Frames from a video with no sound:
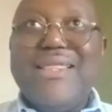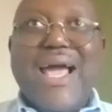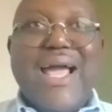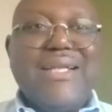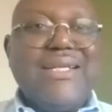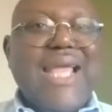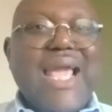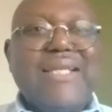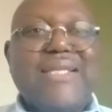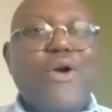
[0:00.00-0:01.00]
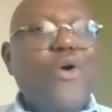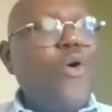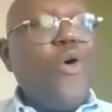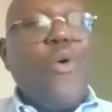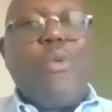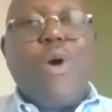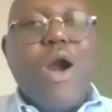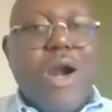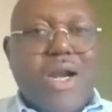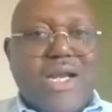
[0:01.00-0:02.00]
that there's a whole
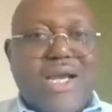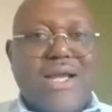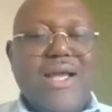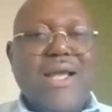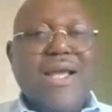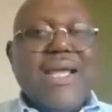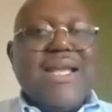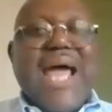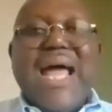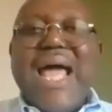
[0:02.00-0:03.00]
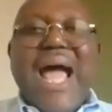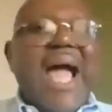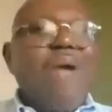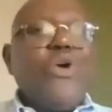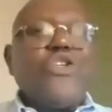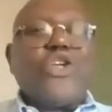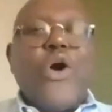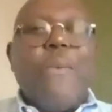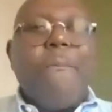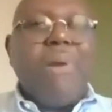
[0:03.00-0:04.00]
world that I was
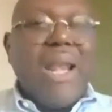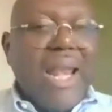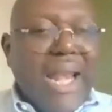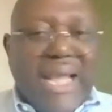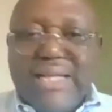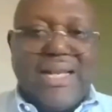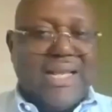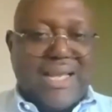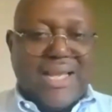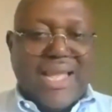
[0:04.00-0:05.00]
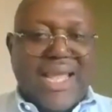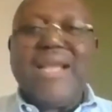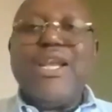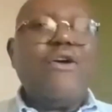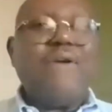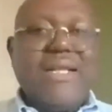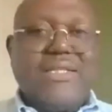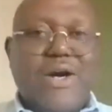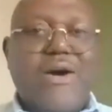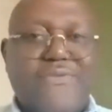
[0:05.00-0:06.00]
completely
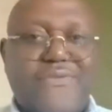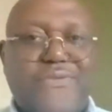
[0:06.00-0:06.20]
ignorant of.